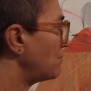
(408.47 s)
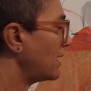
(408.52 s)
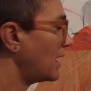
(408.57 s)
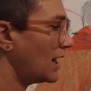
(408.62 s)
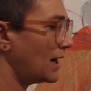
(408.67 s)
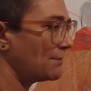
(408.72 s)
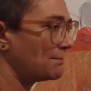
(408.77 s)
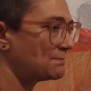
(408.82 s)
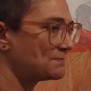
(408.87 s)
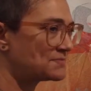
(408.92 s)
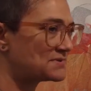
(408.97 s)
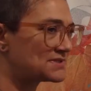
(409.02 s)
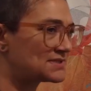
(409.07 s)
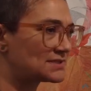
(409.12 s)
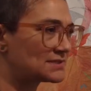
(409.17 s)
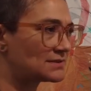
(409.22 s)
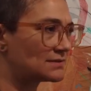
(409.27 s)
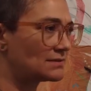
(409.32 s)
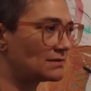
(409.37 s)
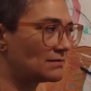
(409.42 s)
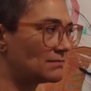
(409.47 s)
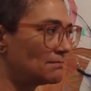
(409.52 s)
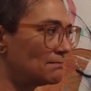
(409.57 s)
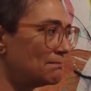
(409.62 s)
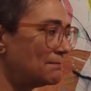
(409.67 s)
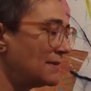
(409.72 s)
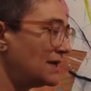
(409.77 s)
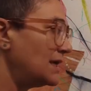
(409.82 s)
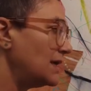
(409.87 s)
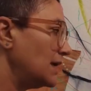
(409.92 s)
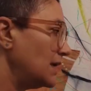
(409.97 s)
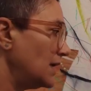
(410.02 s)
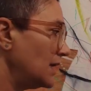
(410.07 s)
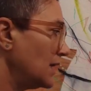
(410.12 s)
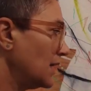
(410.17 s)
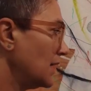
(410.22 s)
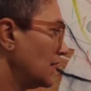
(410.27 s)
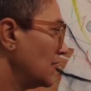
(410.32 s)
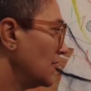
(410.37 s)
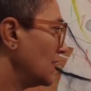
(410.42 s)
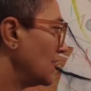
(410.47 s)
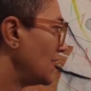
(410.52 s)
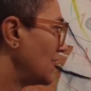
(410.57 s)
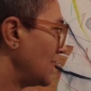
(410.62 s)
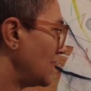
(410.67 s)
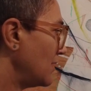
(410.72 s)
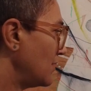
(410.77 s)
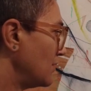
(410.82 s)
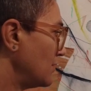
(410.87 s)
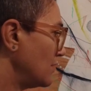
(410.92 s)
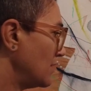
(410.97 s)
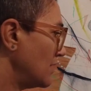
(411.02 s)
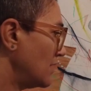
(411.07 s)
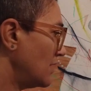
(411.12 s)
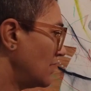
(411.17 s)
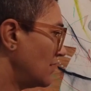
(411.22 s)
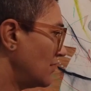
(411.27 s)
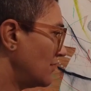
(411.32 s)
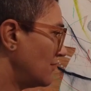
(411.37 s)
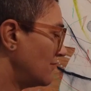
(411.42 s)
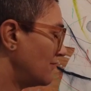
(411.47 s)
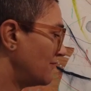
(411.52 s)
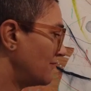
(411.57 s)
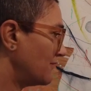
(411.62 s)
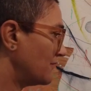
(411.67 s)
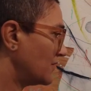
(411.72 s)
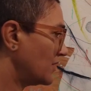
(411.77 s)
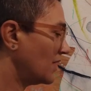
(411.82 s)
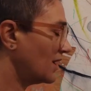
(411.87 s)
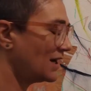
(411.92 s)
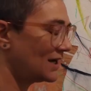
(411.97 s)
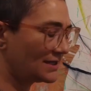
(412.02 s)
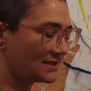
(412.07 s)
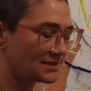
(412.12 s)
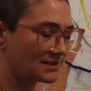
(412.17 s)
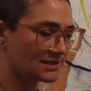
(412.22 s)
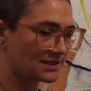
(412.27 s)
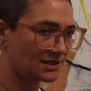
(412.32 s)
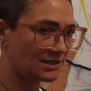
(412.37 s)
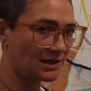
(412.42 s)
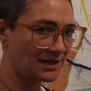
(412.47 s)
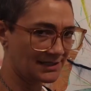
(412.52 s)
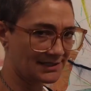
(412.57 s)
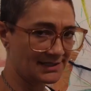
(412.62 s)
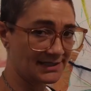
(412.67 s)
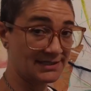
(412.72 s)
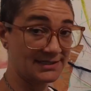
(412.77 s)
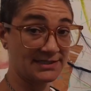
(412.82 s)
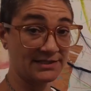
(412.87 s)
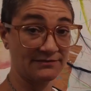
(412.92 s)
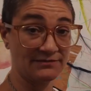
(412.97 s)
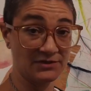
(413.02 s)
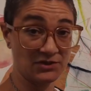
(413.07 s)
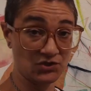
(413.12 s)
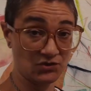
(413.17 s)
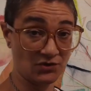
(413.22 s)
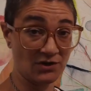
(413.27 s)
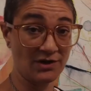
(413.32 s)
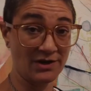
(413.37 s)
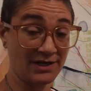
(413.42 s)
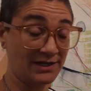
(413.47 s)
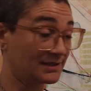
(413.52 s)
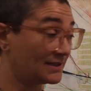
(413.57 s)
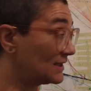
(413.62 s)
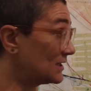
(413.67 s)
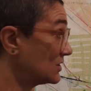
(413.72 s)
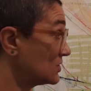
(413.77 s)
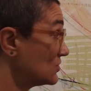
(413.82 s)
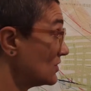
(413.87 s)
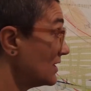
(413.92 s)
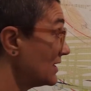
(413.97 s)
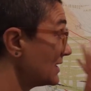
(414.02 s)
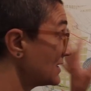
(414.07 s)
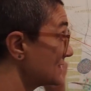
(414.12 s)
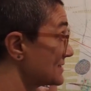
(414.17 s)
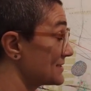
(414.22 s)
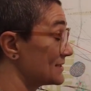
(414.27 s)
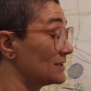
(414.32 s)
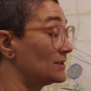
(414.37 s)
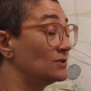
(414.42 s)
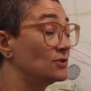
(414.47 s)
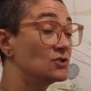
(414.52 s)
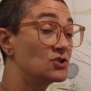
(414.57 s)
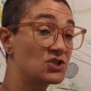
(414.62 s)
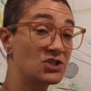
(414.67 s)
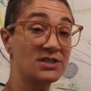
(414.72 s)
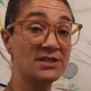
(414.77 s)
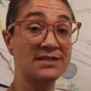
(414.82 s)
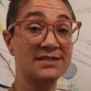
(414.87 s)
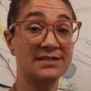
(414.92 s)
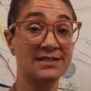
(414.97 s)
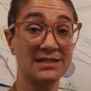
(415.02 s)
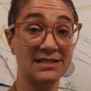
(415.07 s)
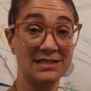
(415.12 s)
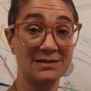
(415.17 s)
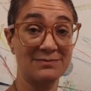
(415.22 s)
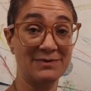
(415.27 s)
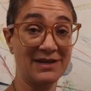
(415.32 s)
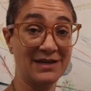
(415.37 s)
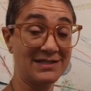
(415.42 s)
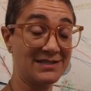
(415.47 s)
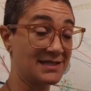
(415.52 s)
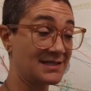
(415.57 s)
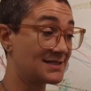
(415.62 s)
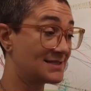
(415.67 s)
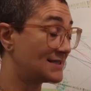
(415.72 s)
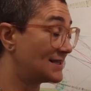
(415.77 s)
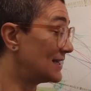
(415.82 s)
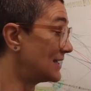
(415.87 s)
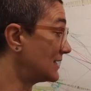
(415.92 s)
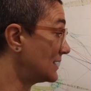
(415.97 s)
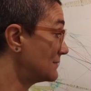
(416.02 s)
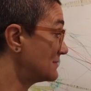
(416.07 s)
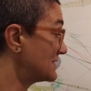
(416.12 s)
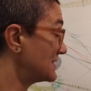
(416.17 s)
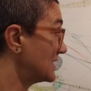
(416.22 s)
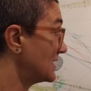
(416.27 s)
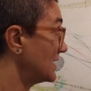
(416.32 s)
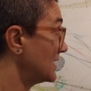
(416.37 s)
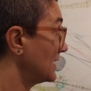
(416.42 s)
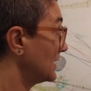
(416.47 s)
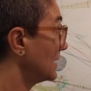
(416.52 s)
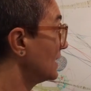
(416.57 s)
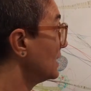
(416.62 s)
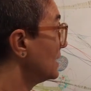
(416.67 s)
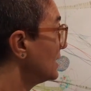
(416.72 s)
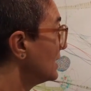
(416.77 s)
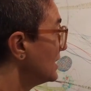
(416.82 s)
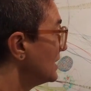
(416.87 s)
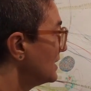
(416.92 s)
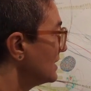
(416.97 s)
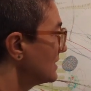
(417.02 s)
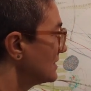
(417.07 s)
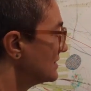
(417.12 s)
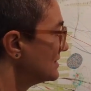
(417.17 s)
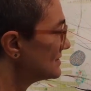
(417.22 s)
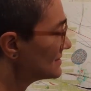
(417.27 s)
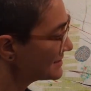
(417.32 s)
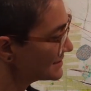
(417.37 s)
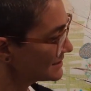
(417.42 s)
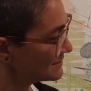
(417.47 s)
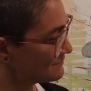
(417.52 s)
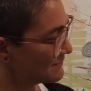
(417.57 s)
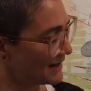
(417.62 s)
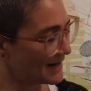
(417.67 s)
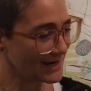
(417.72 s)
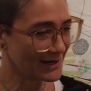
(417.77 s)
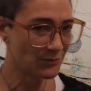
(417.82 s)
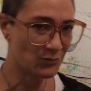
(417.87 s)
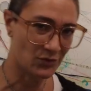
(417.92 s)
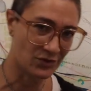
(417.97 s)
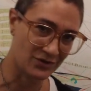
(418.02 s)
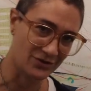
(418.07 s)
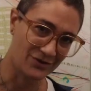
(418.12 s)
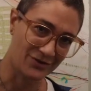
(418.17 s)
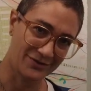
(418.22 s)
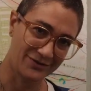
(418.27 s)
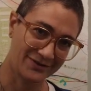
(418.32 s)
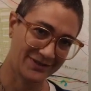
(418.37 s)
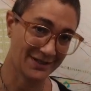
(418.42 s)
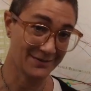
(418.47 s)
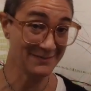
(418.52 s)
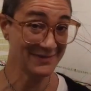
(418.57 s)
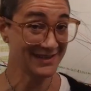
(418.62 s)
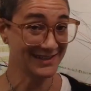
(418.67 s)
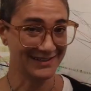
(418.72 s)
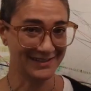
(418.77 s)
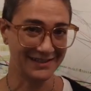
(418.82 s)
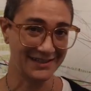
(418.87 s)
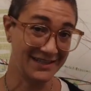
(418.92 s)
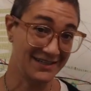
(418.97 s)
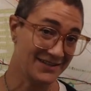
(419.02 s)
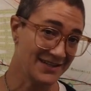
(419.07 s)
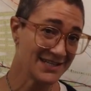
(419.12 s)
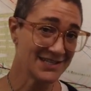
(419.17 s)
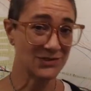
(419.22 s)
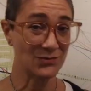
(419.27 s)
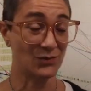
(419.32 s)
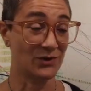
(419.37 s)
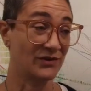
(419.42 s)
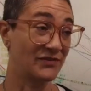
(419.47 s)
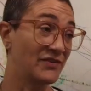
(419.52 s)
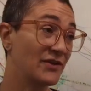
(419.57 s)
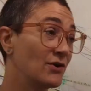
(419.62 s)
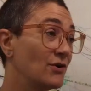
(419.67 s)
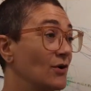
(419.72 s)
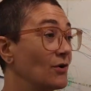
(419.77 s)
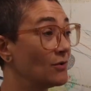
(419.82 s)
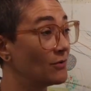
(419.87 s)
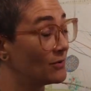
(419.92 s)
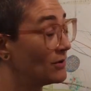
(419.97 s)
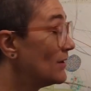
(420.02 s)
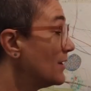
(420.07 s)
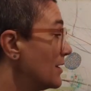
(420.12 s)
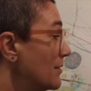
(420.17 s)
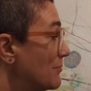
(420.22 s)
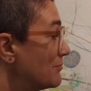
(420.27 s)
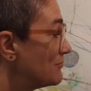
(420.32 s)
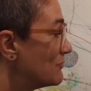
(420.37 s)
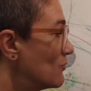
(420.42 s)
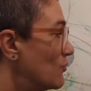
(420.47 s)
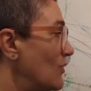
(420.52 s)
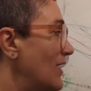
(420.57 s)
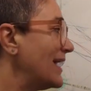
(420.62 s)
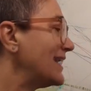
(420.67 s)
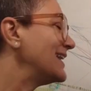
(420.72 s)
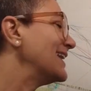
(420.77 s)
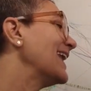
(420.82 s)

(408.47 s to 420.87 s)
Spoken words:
pops me out of the context of a drawing. Like a drawing is an illusionistic space. It's like I'm saying, this is my world, come in, and in this world there are red